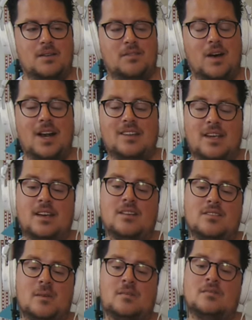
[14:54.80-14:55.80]
violating
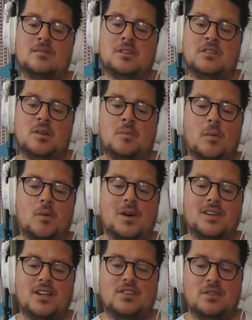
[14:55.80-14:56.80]
some some
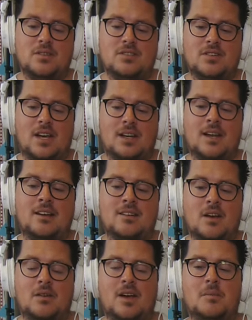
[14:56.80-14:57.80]
copyright issues, and then you
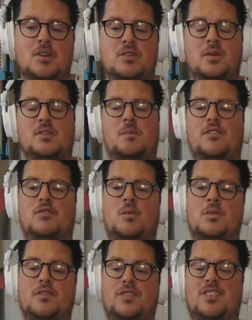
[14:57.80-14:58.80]
say, okay, but you as a
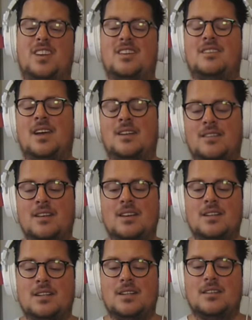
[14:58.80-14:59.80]
platform, you facilitate
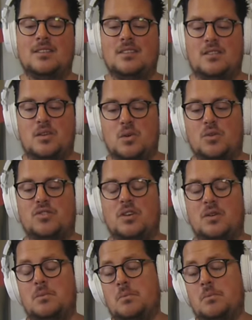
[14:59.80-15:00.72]
this, so you're also